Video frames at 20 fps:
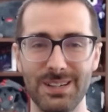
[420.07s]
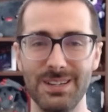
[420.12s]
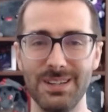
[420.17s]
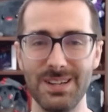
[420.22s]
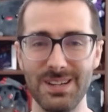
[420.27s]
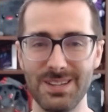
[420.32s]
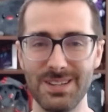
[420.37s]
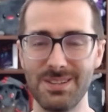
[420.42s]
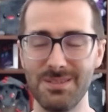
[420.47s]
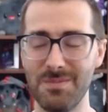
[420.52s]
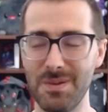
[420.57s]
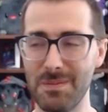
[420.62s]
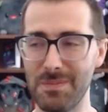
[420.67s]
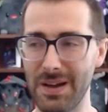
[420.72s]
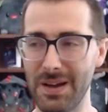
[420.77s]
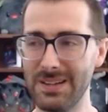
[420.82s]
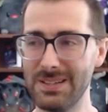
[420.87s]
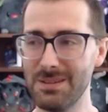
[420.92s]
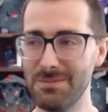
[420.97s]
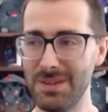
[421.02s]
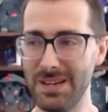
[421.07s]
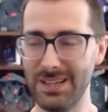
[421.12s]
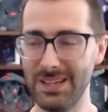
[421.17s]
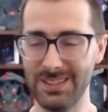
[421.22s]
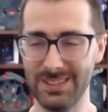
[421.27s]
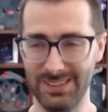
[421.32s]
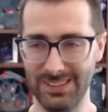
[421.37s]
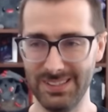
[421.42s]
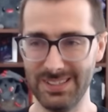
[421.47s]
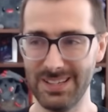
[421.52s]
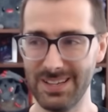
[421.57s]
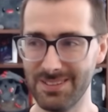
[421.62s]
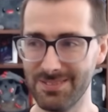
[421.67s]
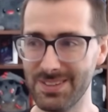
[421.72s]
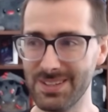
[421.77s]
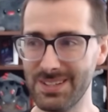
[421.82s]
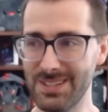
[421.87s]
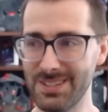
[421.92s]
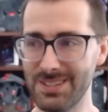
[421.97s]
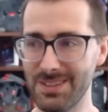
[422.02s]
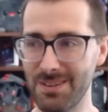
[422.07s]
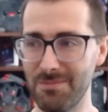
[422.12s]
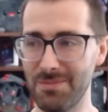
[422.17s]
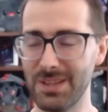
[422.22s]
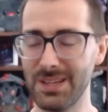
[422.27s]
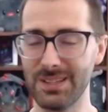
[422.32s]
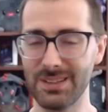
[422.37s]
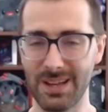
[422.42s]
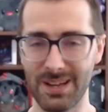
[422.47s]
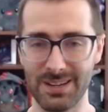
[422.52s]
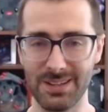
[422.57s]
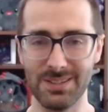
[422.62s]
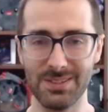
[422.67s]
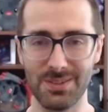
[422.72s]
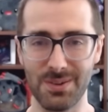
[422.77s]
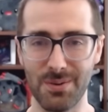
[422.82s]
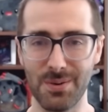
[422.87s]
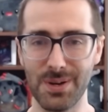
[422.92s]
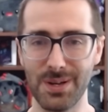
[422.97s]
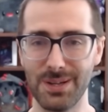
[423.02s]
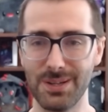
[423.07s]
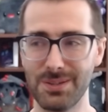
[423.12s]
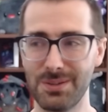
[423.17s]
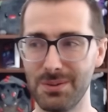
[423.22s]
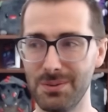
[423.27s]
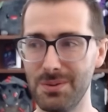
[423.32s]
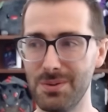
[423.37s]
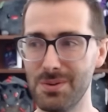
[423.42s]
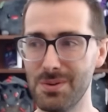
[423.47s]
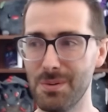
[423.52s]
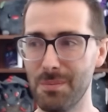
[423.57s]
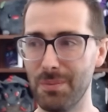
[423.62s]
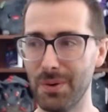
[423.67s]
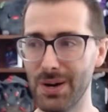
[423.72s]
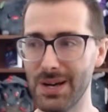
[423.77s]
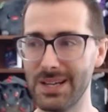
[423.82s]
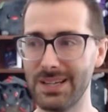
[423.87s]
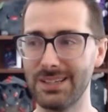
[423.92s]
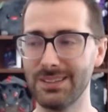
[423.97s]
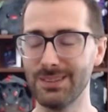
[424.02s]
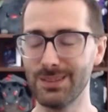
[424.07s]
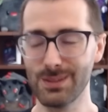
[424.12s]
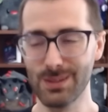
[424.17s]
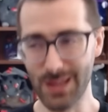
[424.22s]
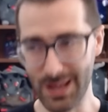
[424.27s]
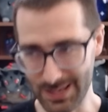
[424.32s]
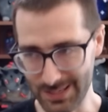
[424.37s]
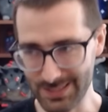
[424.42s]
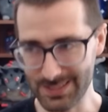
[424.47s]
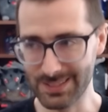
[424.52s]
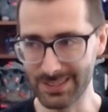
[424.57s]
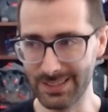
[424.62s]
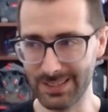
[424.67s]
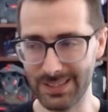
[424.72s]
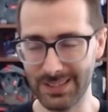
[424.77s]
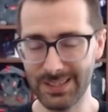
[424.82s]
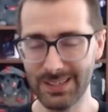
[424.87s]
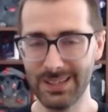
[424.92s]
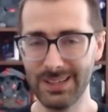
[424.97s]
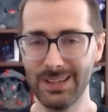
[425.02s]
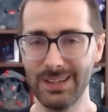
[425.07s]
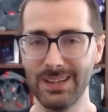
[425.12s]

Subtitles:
needs to be banned immediately, if this is something that is going to break Legacy,